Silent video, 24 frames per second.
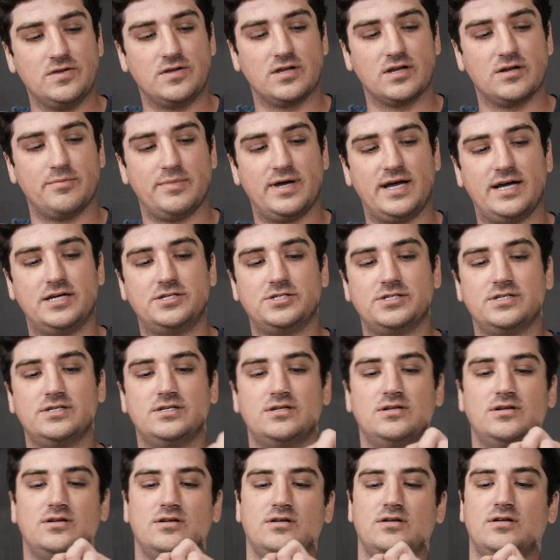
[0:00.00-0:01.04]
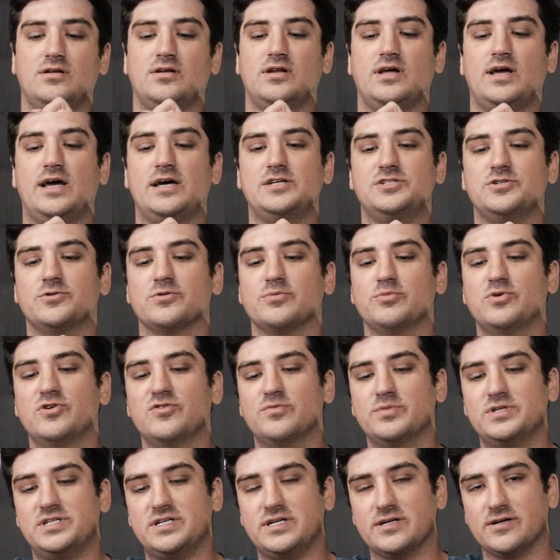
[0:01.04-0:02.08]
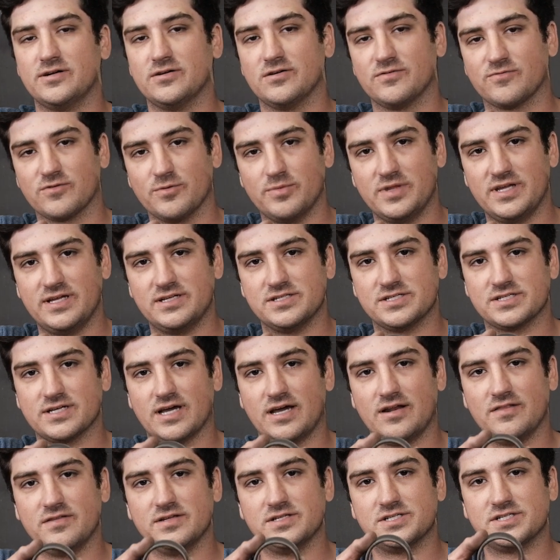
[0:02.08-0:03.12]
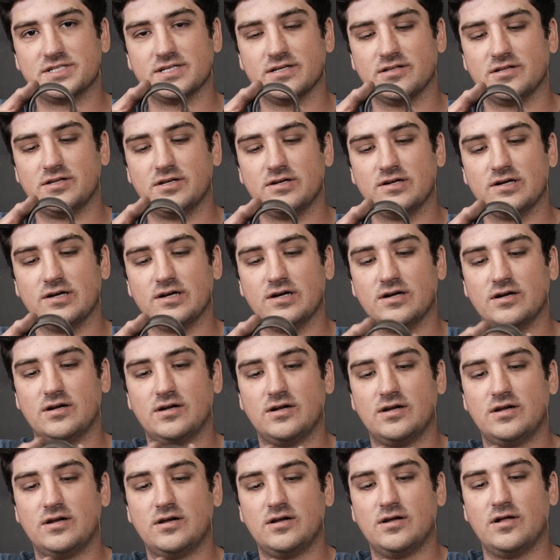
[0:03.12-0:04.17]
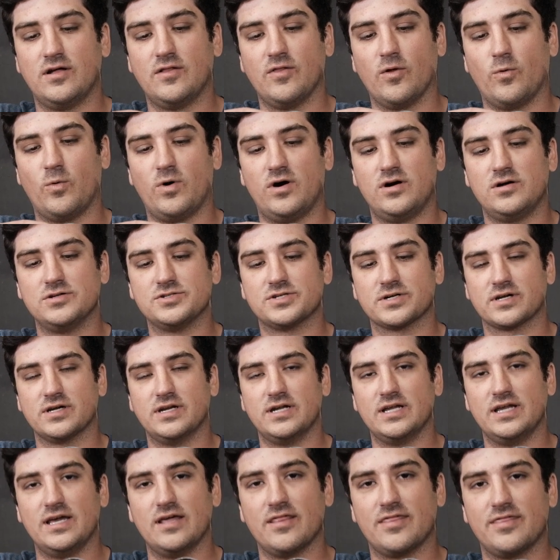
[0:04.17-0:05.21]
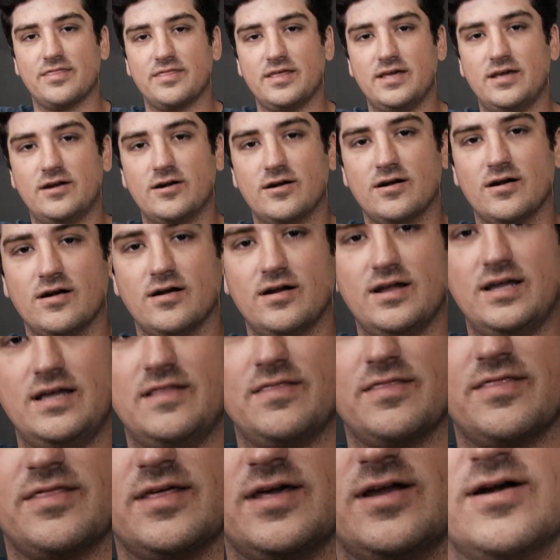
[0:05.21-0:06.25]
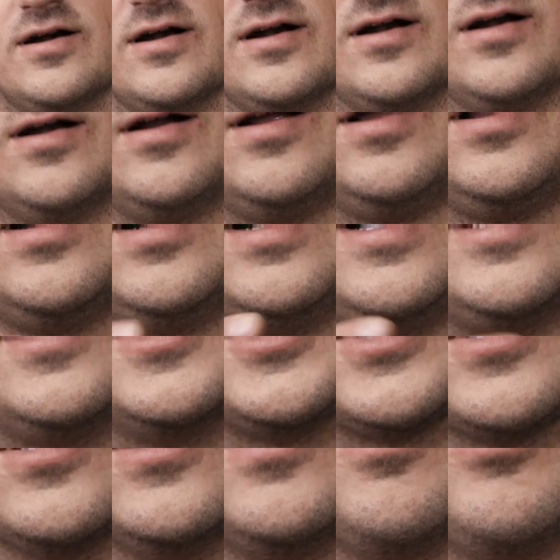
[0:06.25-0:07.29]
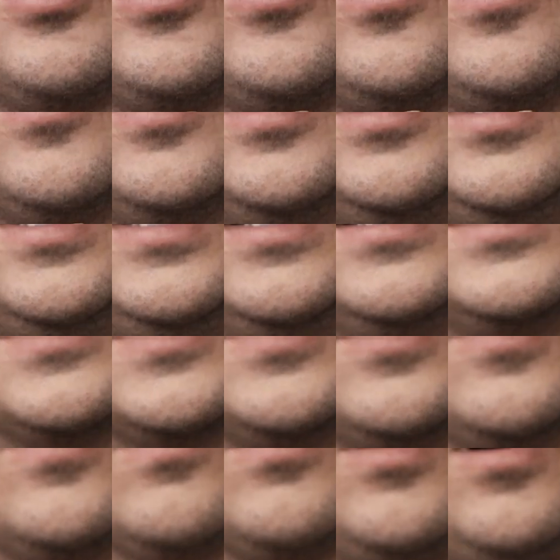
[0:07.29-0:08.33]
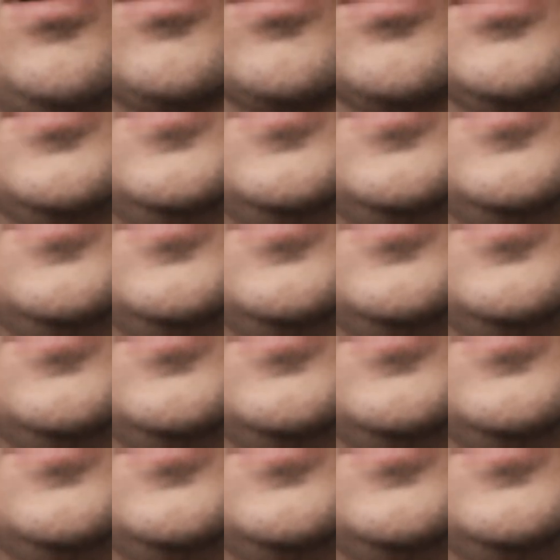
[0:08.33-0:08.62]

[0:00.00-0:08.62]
you can imagine as you remove material from the inside of this cylinder, the walls are gonna get thinner and thinner. And at a certain point, it is no longer